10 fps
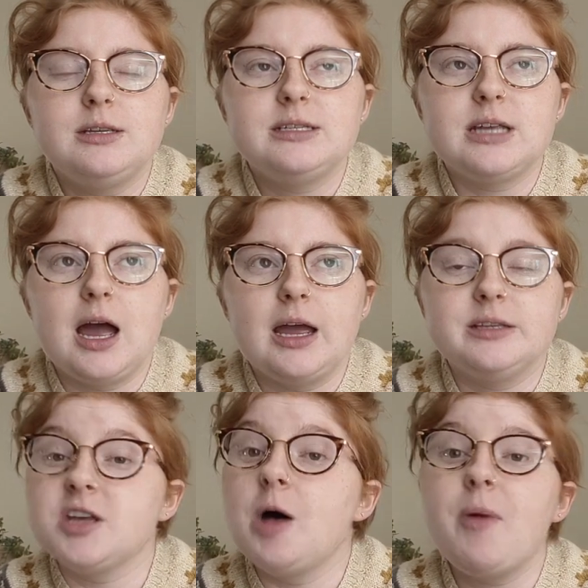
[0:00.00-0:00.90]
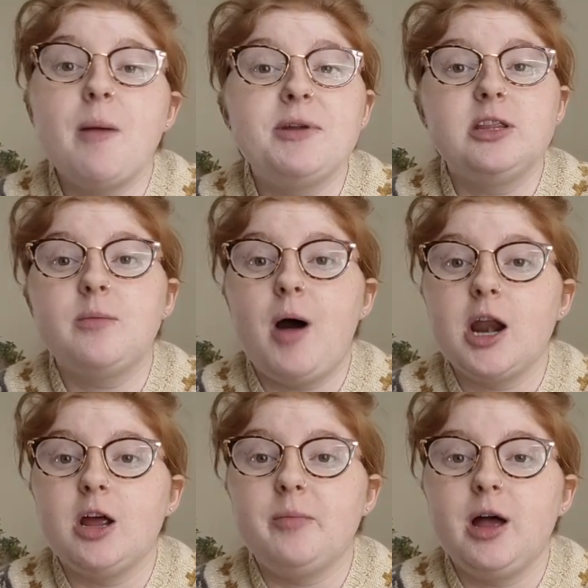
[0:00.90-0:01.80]
Designs. I'll pop it in the
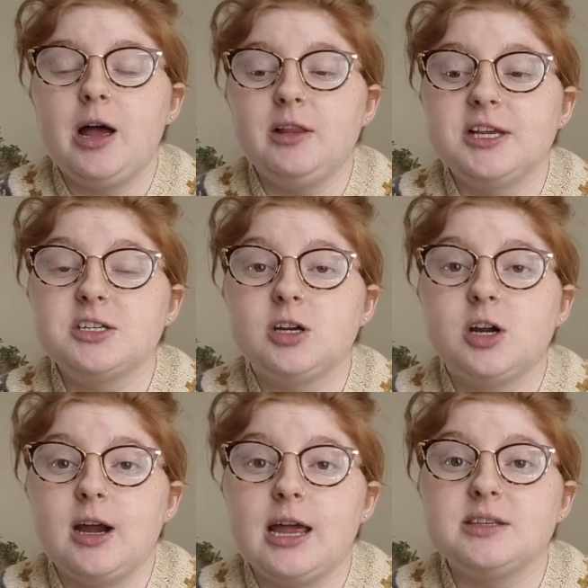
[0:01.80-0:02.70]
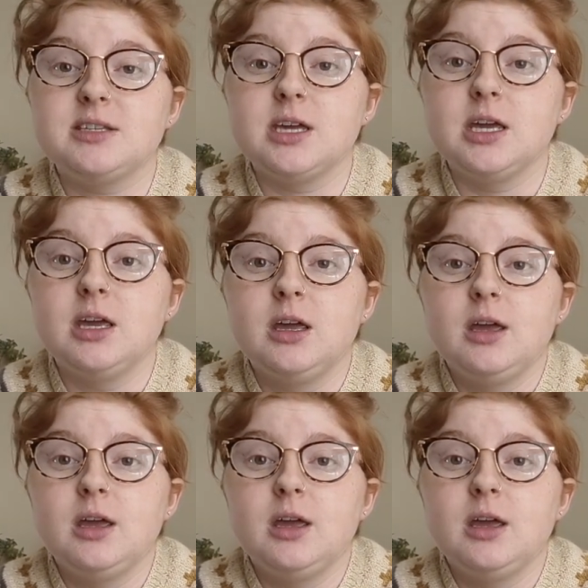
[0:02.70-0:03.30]
bottom, link to her Etsy.